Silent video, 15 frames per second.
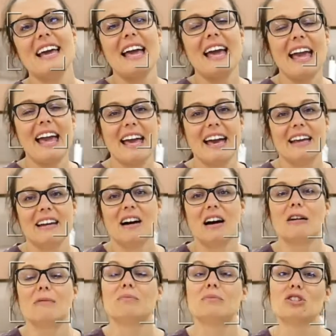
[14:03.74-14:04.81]
and
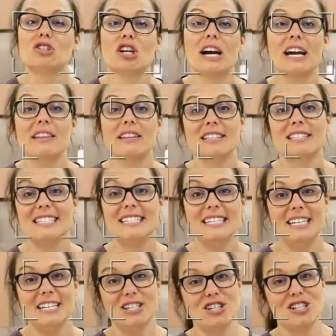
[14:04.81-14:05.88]
try this
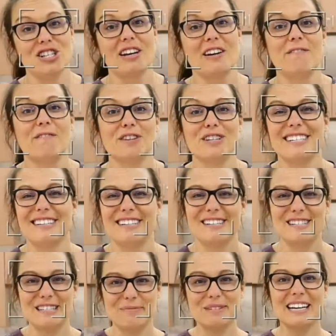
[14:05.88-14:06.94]
dish for
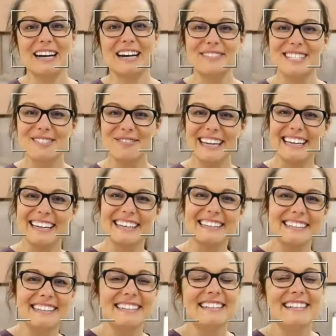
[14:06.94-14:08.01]
dinner sometime this week.
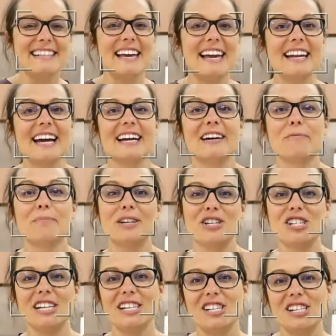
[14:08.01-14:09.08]
And I
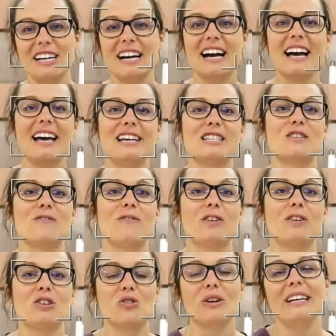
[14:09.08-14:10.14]
appreciate you guys
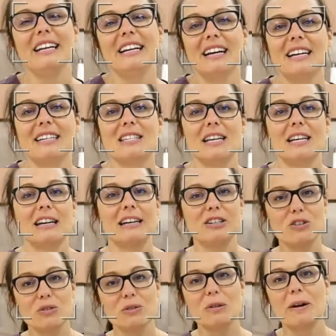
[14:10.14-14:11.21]
for joining us, and I
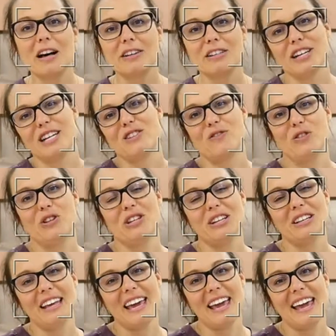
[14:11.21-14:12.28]
do apologize for the
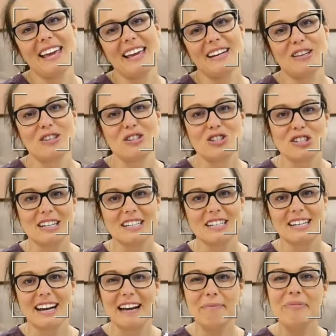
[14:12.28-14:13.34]
delay in our start
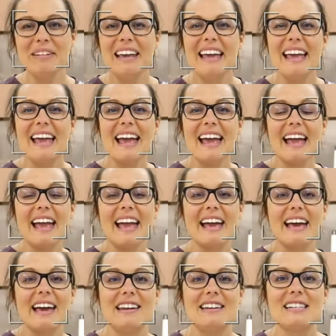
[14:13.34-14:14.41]
time.
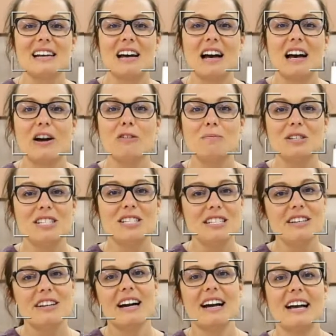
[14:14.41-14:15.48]
And I hope to see
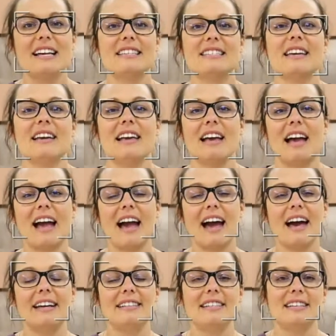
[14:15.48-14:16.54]
you guys
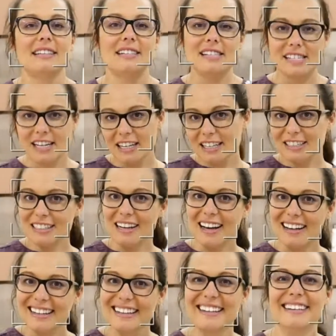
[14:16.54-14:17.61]
at 10
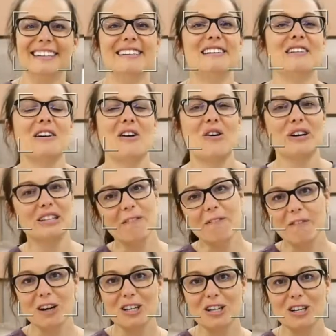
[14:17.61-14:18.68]
o'clock on the
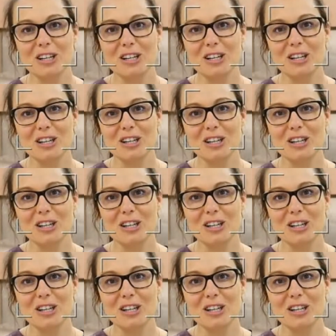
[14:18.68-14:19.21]
first Tuesday of the